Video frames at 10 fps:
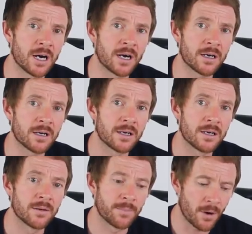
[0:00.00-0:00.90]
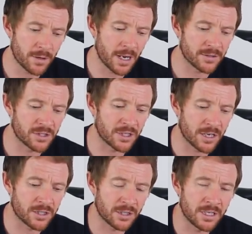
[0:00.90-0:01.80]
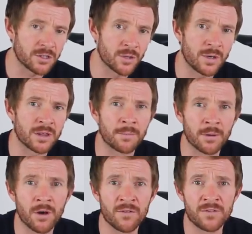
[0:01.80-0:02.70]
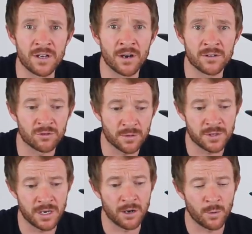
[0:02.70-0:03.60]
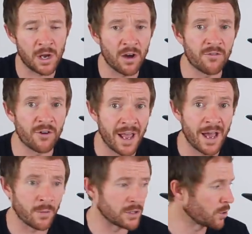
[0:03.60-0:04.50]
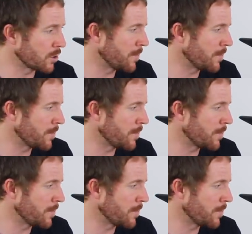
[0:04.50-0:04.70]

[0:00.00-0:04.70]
Young. Podcast discussion linked to in the below video description area. We go for an hour. We talk